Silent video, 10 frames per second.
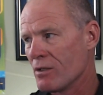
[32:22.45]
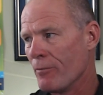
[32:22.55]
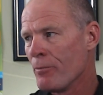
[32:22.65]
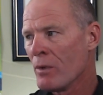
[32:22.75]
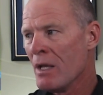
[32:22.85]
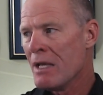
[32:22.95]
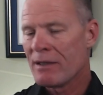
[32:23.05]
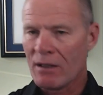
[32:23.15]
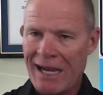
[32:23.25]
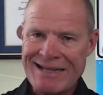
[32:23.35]
So
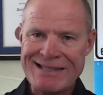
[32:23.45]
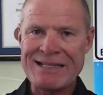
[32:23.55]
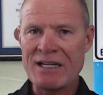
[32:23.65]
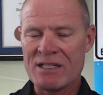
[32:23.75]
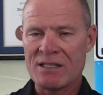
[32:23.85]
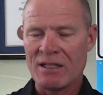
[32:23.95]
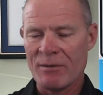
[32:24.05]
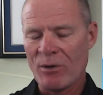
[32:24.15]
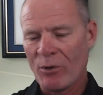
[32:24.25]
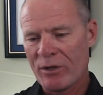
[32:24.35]
the last thing I
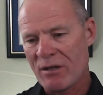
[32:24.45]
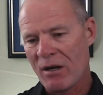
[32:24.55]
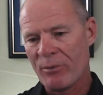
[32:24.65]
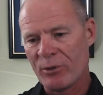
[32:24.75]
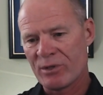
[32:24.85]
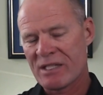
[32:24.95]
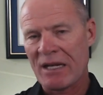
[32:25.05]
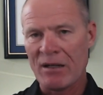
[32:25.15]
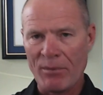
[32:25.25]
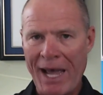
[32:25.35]
want to talk about is
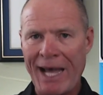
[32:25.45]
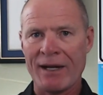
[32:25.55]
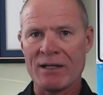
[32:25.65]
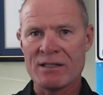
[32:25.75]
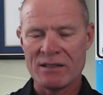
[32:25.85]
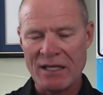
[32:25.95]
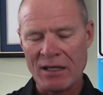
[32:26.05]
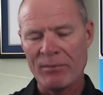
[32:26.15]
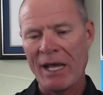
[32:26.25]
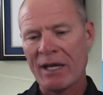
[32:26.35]
telematics. And
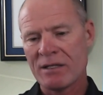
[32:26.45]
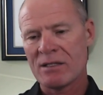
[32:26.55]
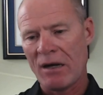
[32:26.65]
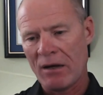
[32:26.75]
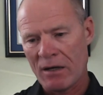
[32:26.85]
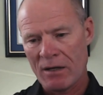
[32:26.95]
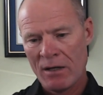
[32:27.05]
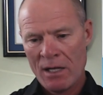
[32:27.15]
telematics are